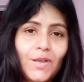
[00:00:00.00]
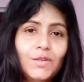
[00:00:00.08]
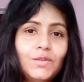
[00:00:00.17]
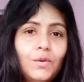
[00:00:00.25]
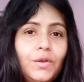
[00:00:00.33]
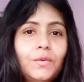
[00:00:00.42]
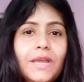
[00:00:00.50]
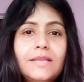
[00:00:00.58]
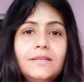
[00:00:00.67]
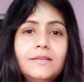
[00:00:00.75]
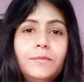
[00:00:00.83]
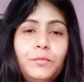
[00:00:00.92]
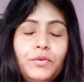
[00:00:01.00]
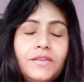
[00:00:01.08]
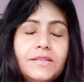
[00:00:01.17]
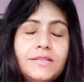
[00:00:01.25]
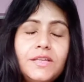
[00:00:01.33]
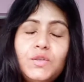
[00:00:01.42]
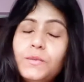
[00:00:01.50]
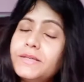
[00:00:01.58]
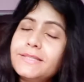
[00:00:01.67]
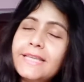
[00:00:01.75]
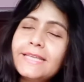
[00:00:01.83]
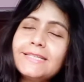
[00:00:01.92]
So you can put this into a
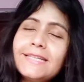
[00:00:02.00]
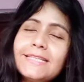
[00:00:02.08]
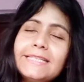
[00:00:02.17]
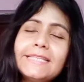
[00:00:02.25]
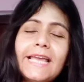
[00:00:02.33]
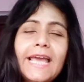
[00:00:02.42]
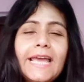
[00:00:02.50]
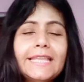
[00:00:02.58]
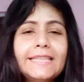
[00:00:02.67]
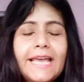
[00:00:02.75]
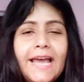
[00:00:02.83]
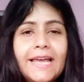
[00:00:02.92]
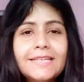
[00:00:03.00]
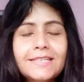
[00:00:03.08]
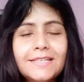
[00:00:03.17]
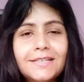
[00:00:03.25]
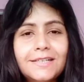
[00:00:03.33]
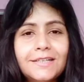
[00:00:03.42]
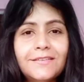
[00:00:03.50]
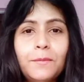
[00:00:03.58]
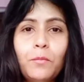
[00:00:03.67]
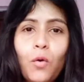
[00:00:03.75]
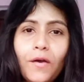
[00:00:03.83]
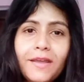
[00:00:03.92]
sentence, that the
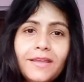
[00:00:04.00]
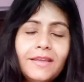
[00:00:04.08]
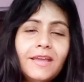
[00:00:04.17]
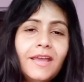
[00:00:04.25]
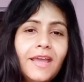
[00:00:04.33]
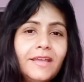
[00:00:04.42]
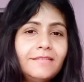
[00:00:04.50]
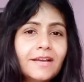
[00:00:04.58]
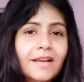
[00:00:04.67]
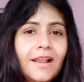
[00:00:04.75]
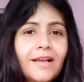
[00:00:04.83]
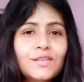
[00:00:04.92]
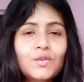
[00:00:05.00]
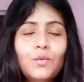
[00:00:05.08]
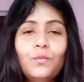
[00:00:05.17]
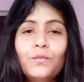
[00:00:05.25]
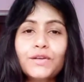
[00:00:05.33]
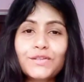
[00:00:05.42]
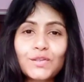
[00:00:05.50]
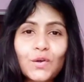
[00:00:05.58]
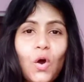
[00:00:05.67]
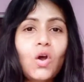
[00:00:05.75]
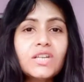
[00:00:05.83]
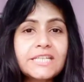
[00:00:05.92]
boy in the classroom was
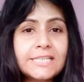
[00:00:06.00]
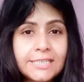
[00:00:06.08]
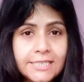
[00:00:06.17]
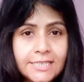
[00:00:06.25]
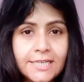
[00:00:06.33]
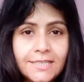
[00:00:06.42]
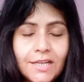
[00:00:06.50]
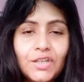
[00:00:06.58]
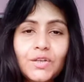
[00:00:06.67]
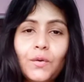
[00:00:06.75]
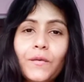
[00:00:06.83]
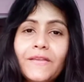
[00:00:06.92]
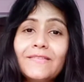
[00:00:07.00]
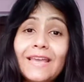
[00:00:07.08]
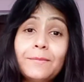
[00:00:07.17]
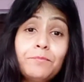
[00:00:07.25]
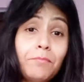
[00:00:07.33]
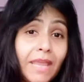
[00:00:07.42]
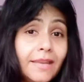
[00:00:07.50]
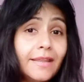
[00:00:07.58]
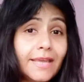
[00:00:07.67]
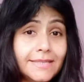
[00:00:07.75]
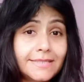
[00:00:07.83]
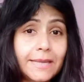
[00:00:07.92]
caught cheating during their main
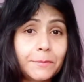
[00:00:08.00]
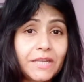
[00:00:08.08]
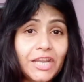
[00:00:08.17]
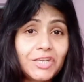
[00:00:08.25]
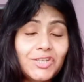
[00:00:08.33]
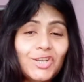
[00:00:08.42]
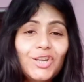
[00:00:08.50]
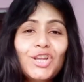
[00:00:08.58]
examination,